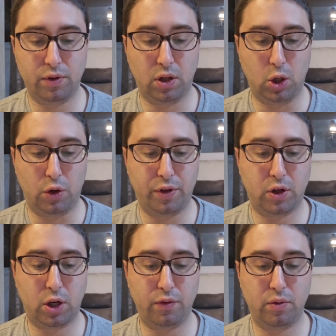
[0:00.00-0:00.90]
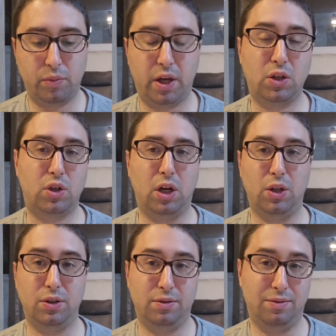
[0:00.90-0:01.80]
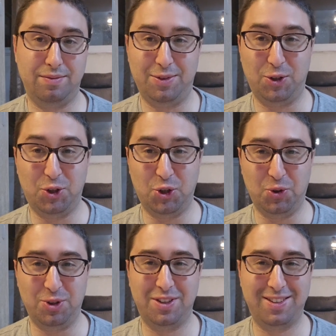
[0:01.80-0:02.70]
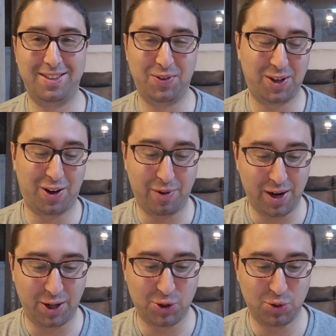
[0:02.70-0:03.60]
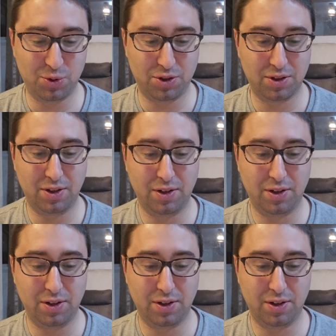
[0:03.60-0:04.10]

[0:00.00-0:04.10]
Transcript: Avdolo of the B'nei Israel, they're Jews. Of the are not Jews.